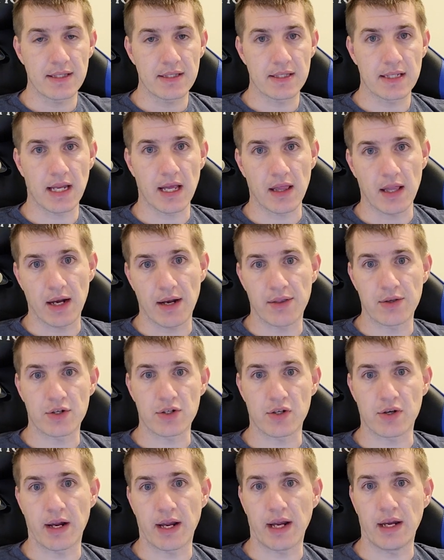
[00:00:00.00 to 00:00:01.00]
scale out of the
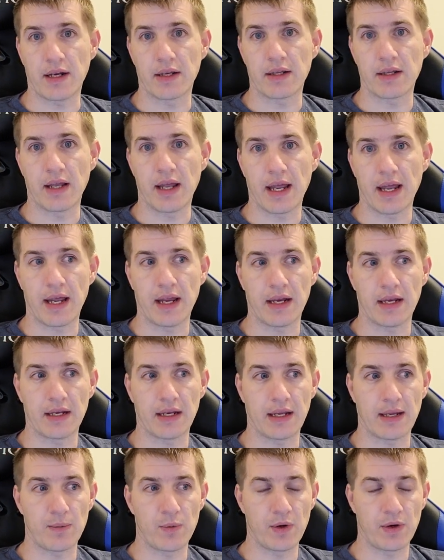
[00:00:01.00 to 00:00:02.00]
trade, and
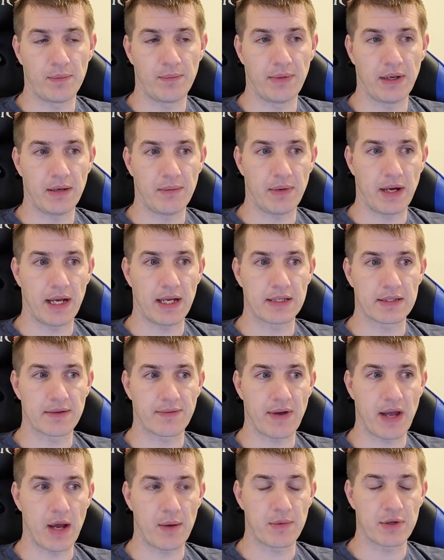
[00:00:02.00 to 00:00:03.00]
it will minimize
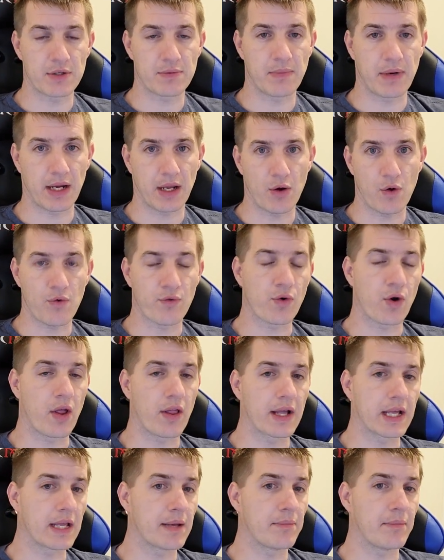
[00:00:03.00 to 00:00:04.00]
of how much money overall
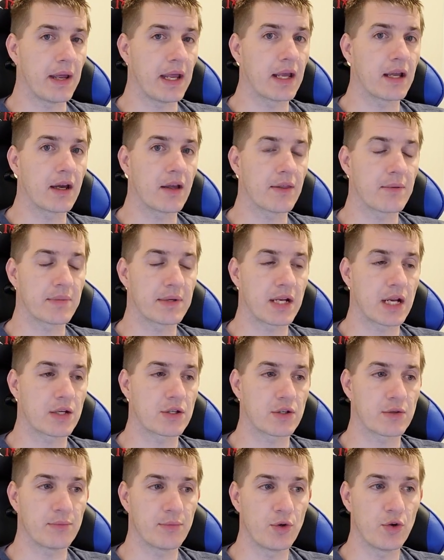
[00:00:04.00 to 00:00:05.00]
I can make on the
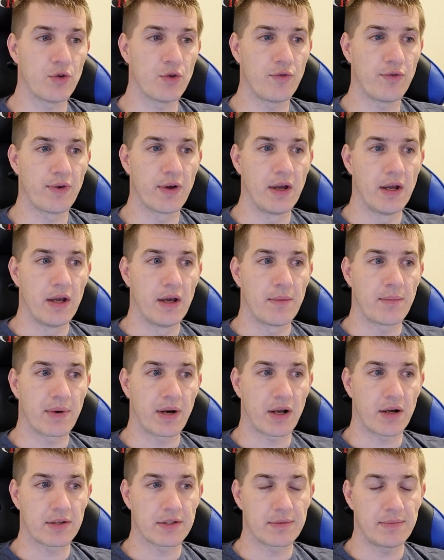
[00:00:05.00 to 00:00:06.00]
potential move. But it
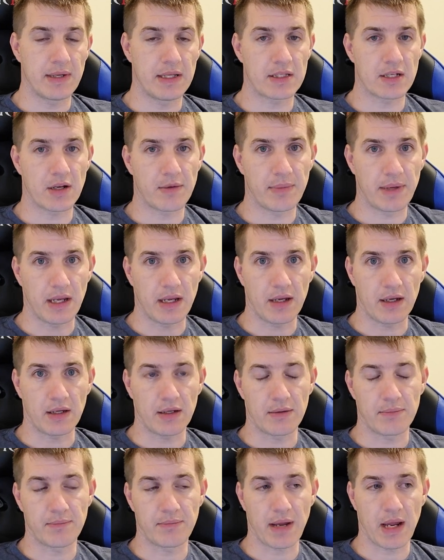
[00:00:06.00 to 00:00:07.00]
also means that I'll
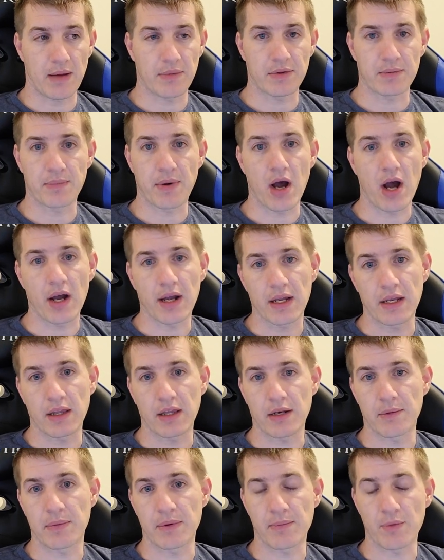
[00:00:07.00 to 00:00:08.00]
be able to pocket a
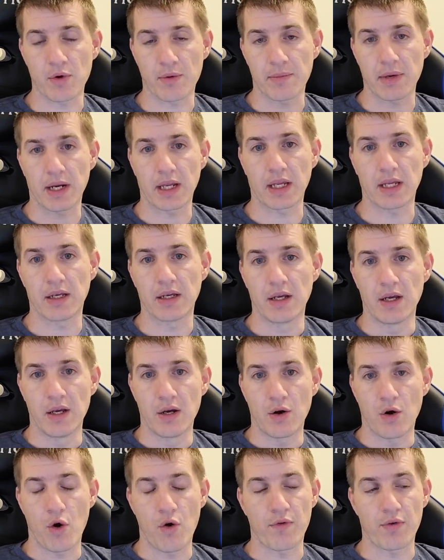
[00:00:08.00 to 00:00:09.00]
little bit more money
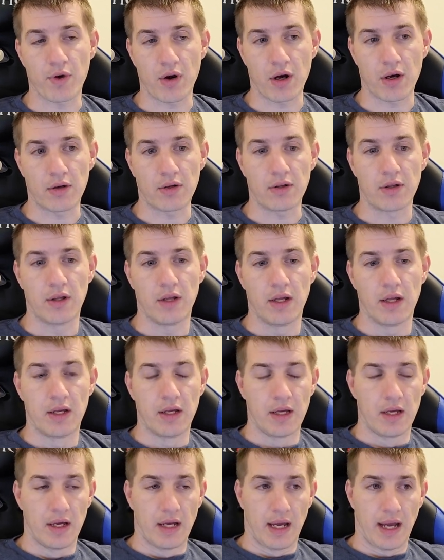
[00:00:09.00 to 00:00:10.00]
overall,
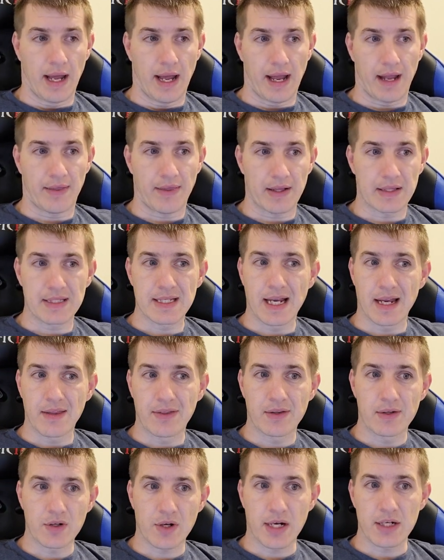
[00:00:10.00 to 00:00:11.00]
and that's kind of
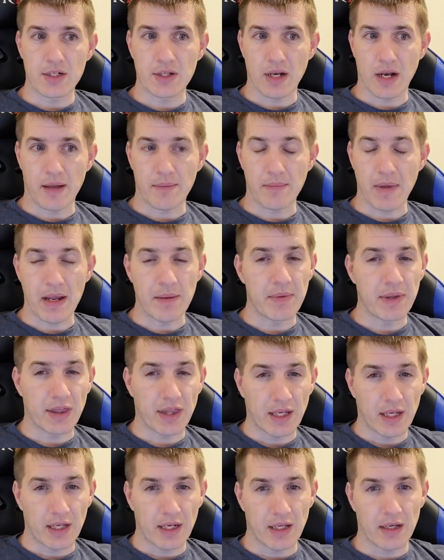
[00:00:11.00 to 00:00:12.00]
the direction I may be
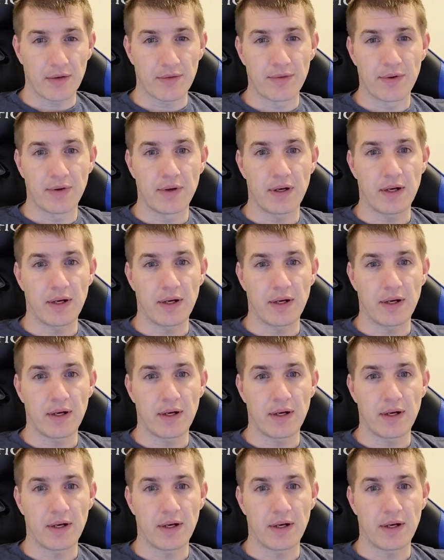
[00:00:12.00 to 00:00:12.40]
thinking of.